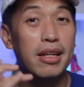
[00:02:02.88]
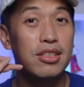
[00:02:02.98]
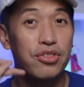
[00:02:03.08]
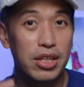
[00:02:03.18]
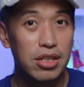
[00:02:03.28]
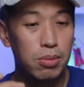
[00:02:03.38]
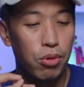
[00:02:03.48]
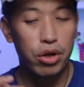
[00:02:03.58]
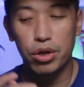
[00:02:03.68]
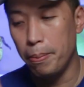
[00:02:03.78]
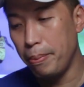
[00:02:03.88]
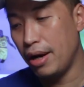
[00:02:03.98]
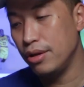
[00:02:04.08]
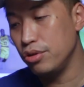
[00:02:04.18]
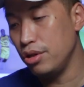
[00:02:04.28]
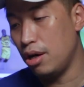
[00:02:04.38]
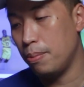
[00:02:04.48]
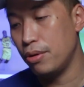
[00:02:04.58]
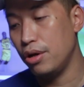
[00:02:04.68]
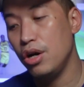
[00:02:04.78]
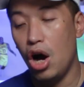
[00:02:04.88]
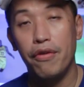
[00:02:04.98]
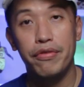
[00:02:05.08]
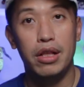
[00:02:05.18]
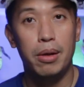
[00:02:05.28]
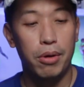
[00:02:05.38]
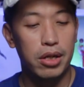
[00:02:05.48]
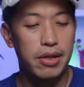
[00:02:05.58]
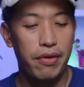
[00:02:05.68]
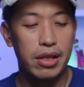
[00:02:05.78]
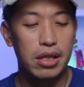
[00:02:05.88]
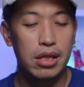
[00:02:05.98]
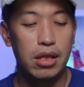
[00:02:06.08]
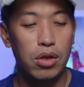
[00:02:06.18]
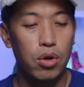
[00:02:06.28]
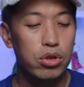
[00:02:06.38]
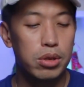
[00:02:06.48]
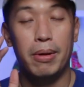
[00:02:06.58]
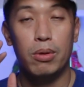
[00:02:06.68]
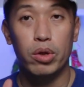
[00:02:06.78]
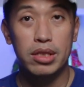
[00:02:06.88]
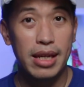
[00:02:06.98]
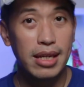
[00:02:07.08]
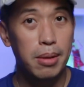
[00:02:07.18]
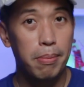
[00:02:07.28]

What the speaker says: it stretches more compared to the upper of the Lebron 17 lows. But what's nice